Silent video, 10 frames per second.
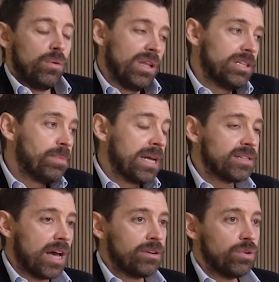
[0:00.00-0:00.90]
Well, it
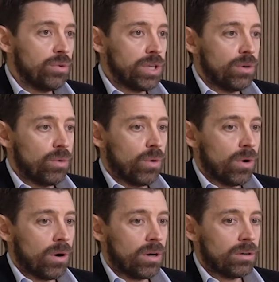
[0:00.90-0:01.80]
depends on who
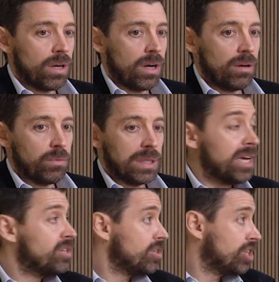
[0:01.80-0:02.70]
your
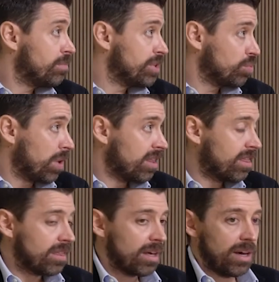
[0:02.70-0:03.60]
relationship is
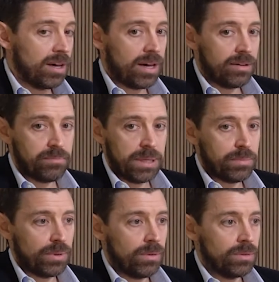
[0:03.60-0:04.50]
with.
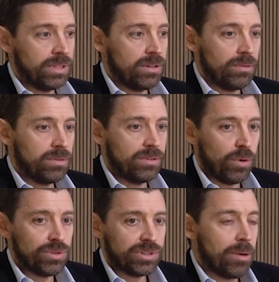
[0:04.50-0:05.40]
People,
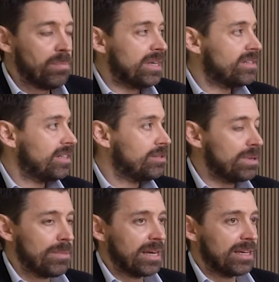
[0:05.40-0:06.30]
those companies need to
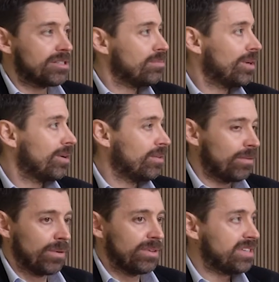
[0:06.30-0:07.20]
be making similar
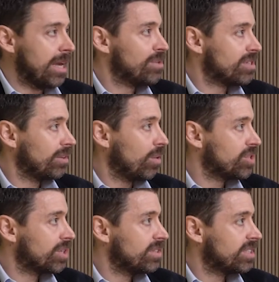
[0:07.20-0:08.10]
or the same
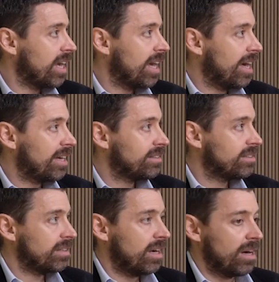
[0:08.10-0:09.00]
disclosures as